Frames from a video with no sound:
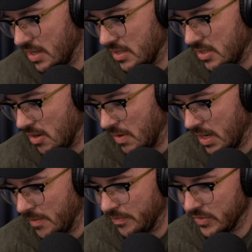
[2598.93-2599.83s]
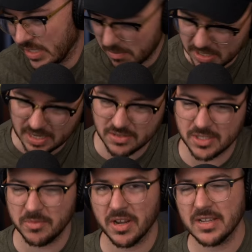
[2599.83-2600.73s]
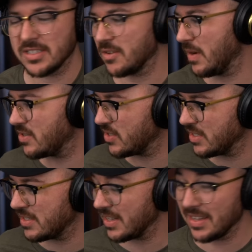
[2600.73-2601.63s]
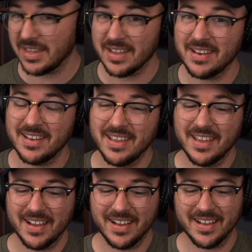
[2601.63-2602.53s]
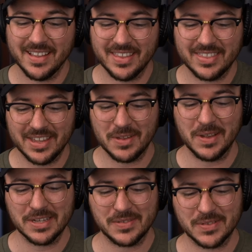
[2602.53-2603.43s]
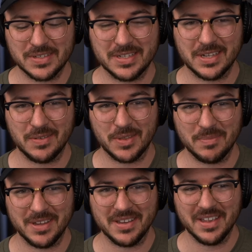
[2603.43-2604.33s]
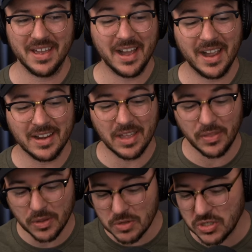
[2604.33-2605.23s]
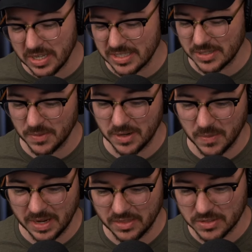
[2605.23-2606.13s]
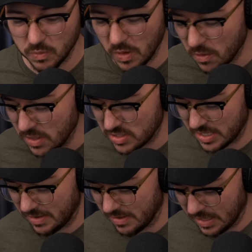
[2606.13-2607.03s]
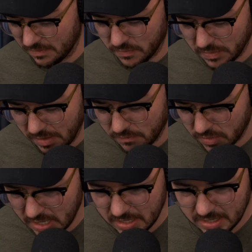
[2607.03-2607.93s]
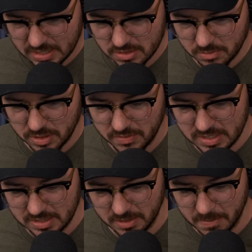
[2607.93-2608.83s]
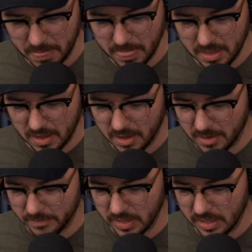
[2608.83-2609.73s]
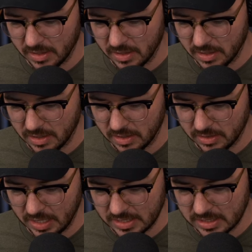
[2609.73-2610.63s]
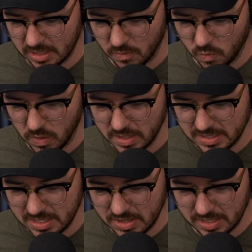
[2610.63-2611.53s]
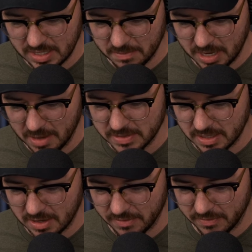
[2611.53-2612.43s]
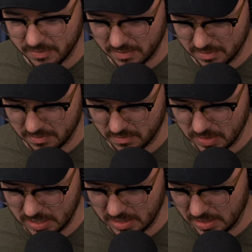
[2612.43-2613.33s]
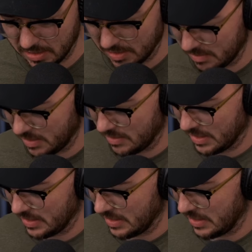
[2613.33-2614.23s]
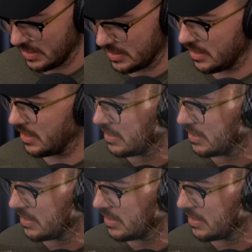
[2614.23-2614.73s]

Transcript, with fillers: So time to answer some of your guys' questions. Again, thank you guys for sticking with me. I think we should answer right away. There's one question that I have forgotten to answer previously, and that's, what is the thing that pops off when, here, let me go like this so you